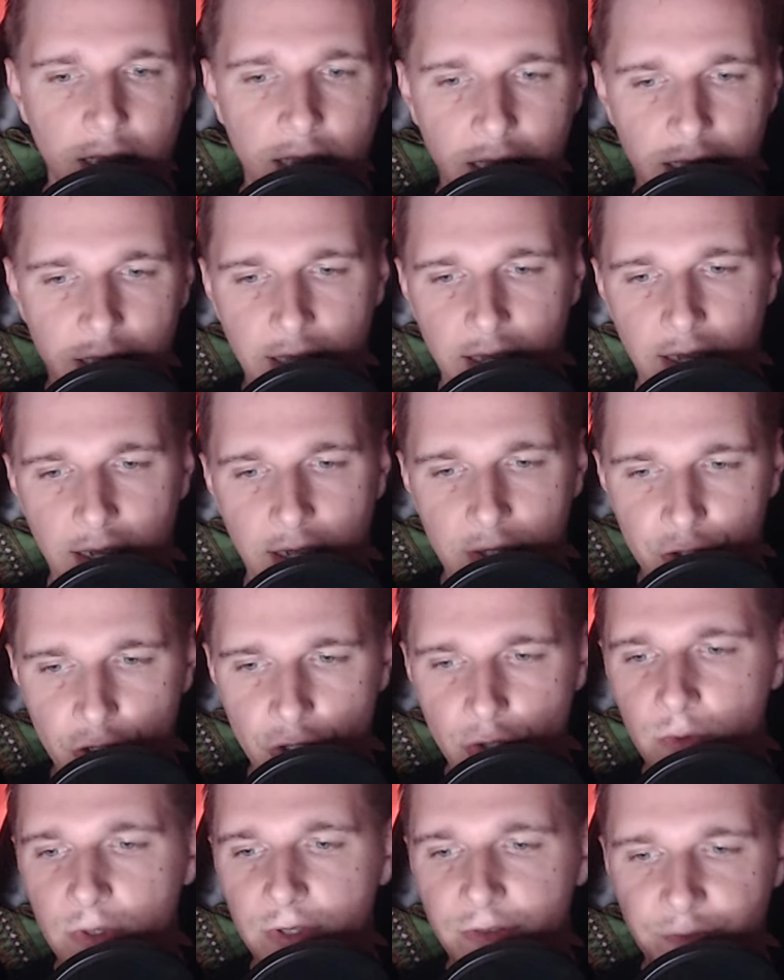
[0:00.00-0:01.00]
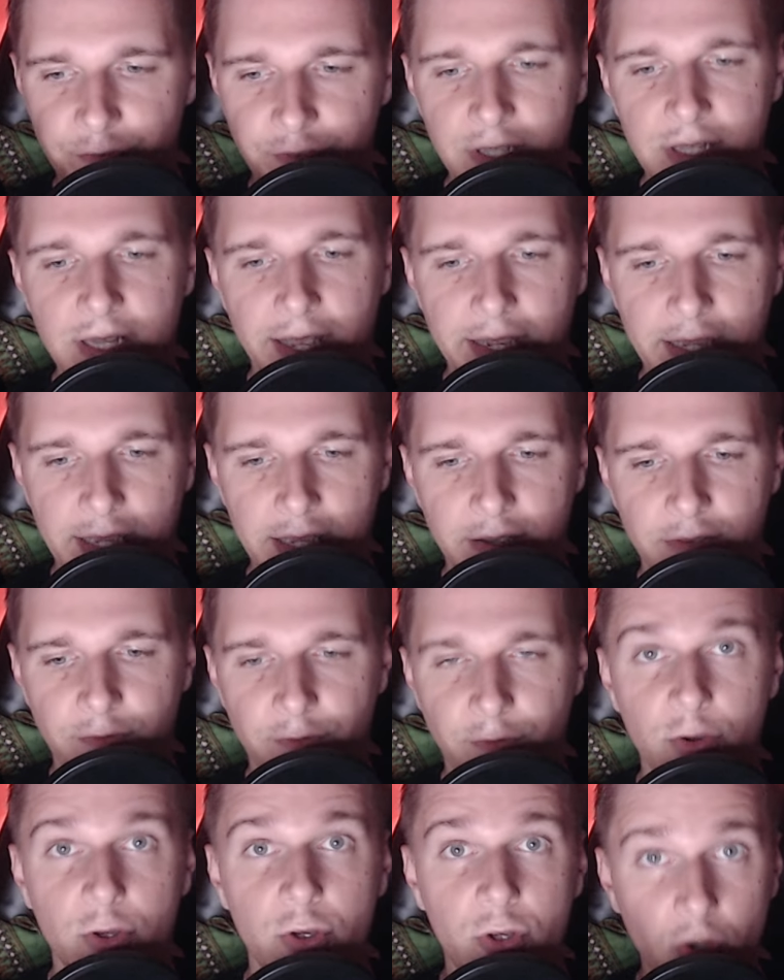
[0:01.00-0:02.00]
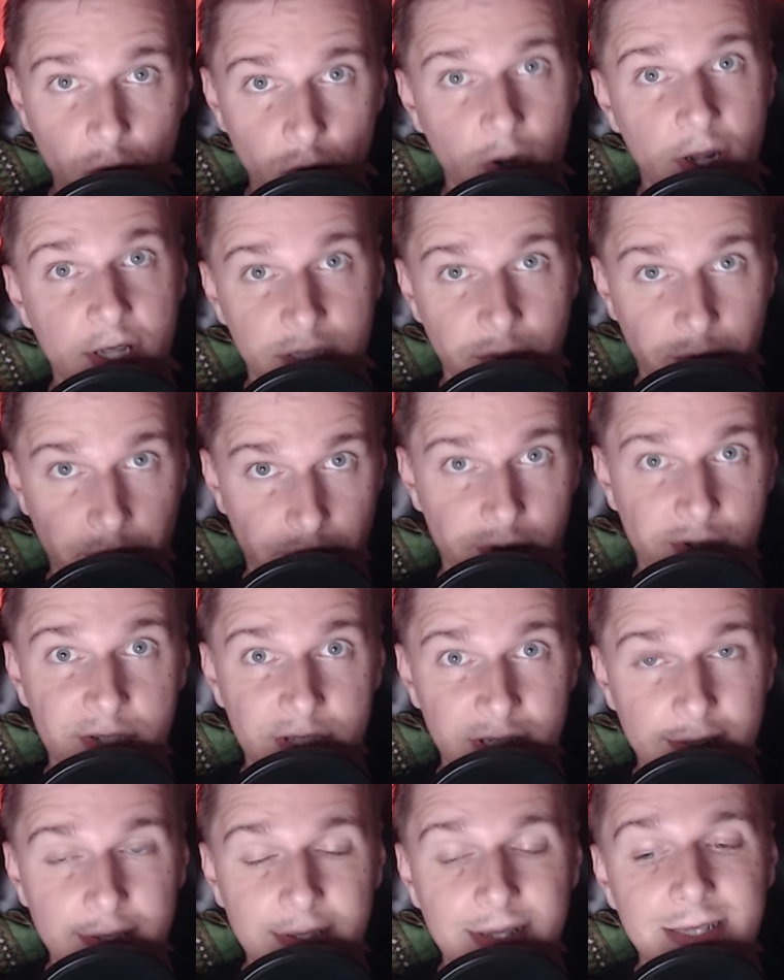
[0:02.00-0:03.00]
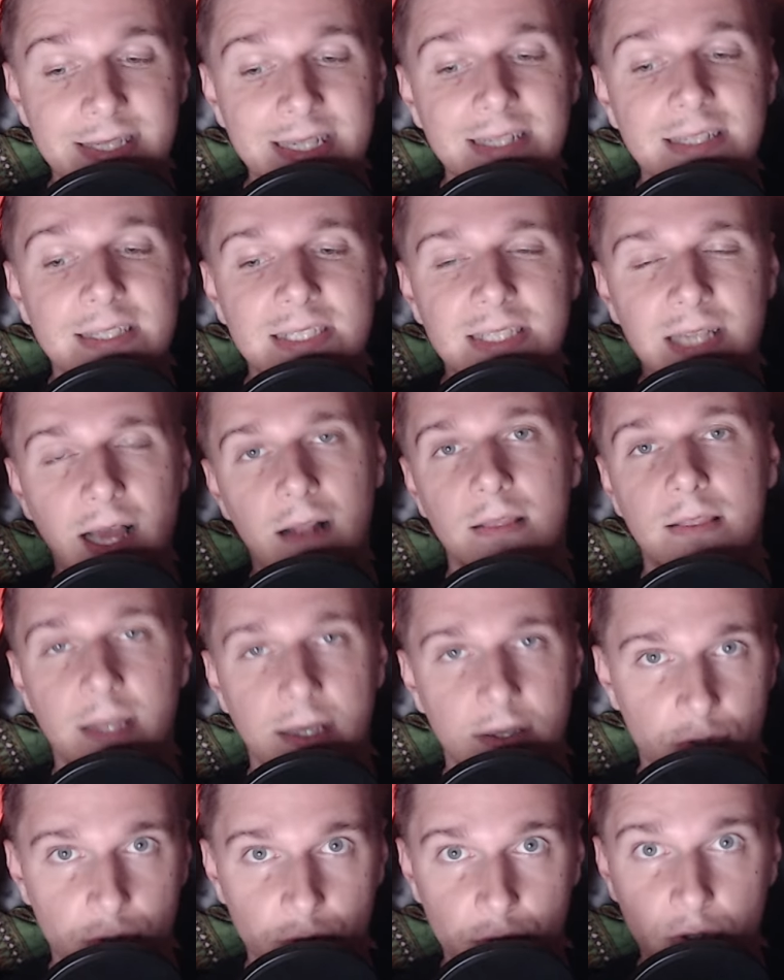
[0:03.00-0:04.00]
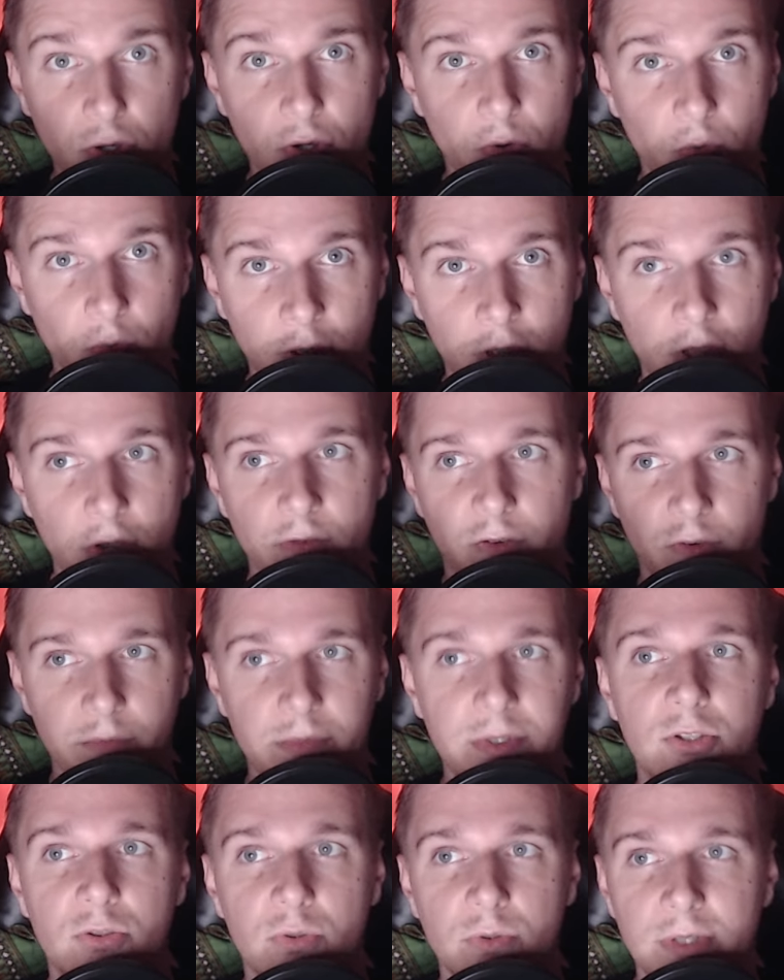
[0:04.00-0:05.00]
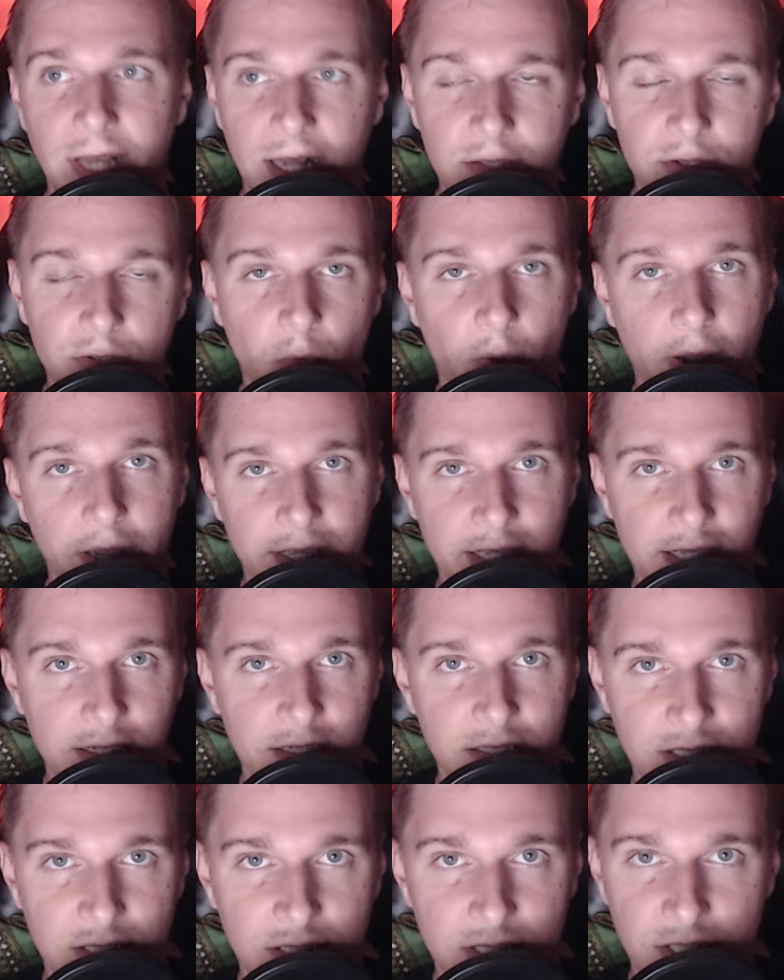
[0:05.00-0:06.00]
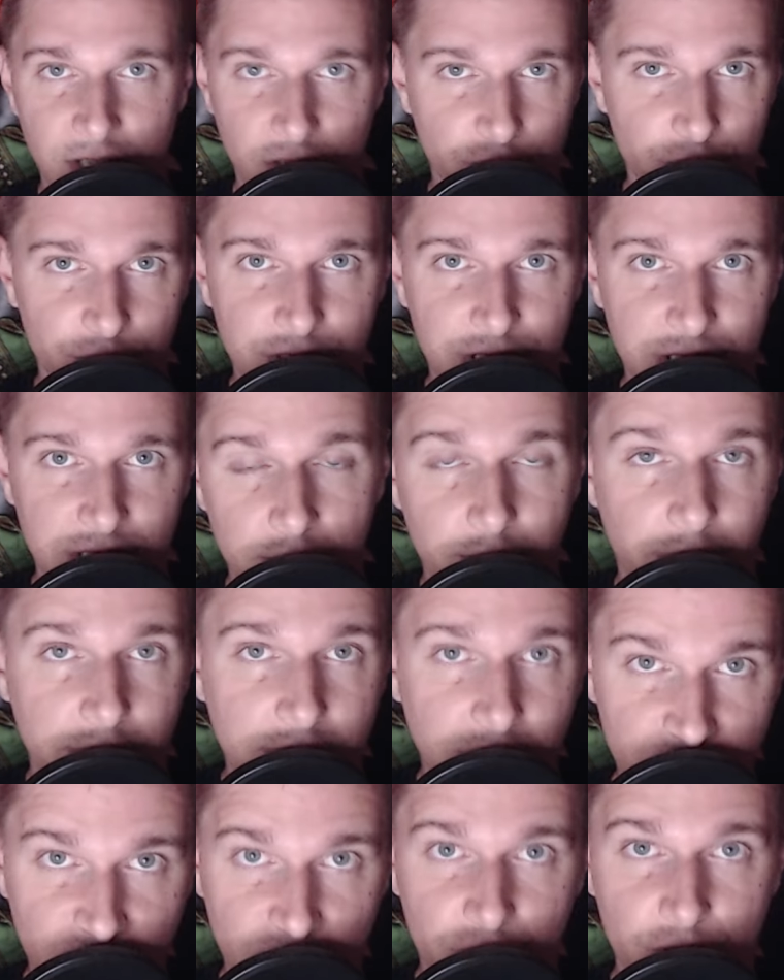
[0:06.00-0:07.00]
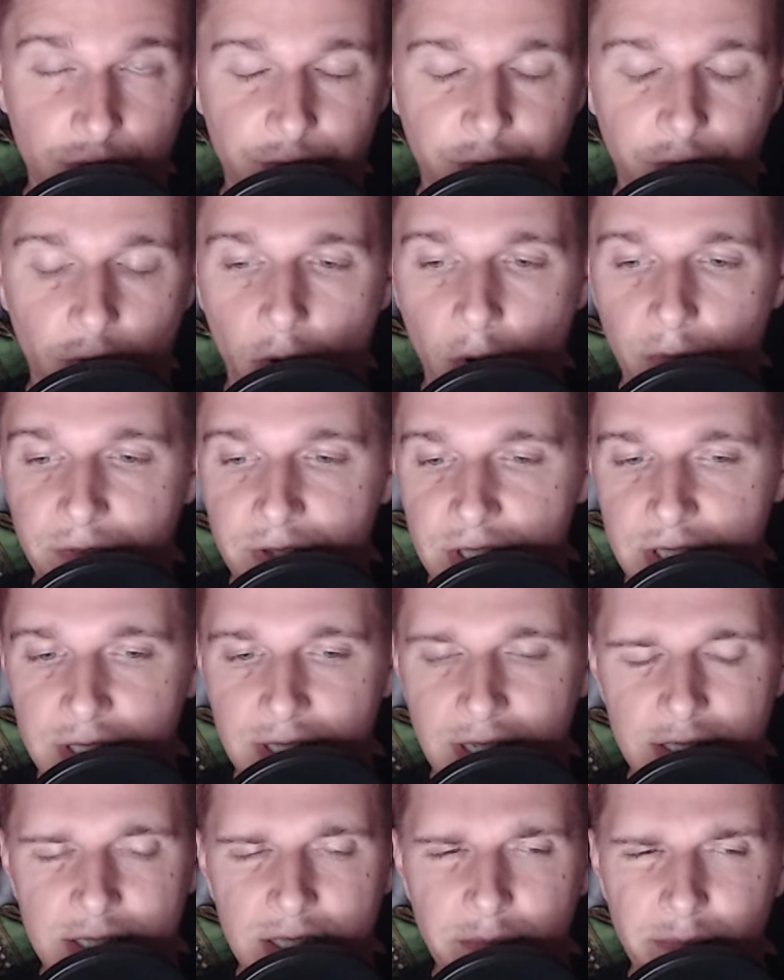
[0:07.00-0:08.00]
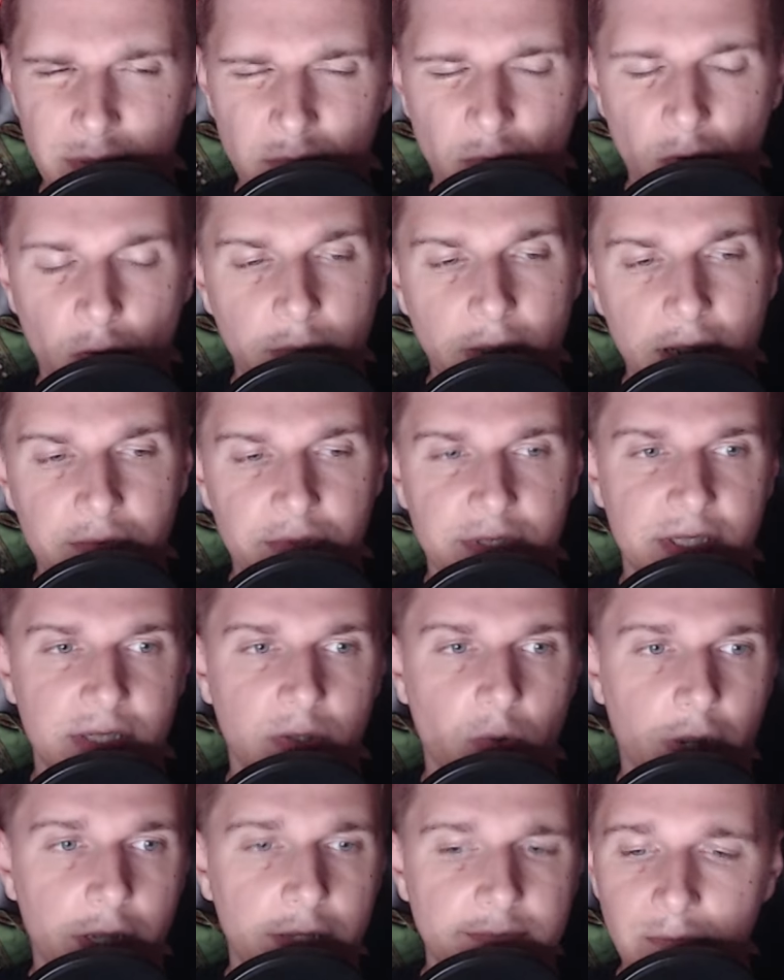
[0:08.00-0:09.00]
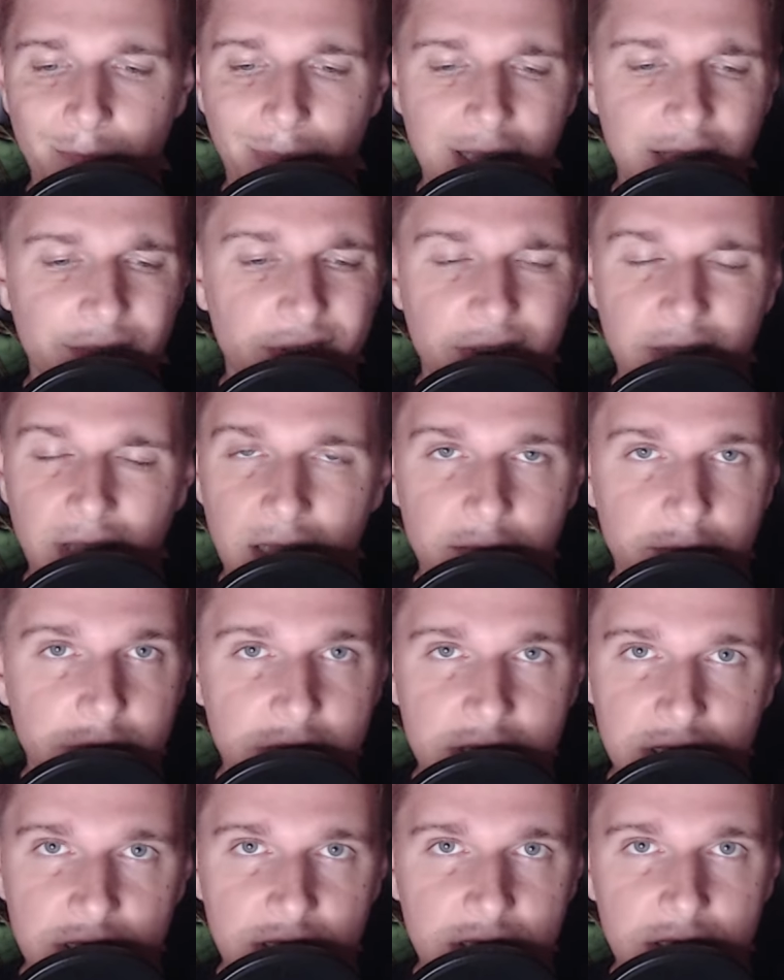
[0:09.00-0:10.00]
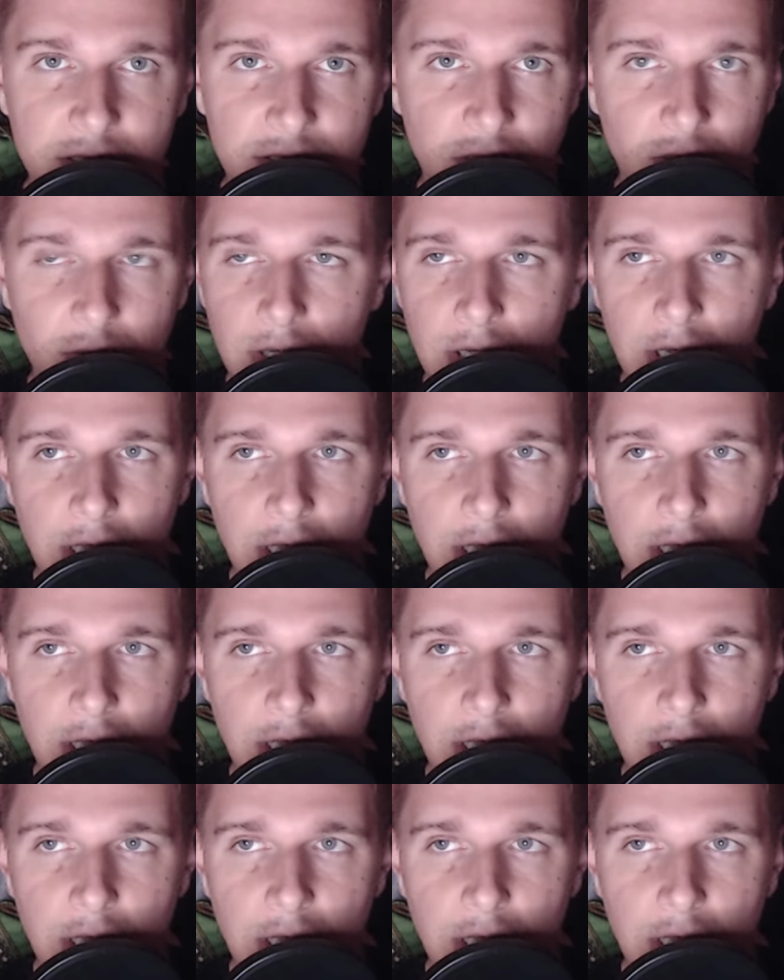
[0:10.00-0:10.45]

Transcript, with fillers: Uh, I genuinely feel like for you as a person, it's insulting to you for me to tell you why he is in sexual six. But the sexual four obviously has a bit more merit in a way. But even that misses, you know.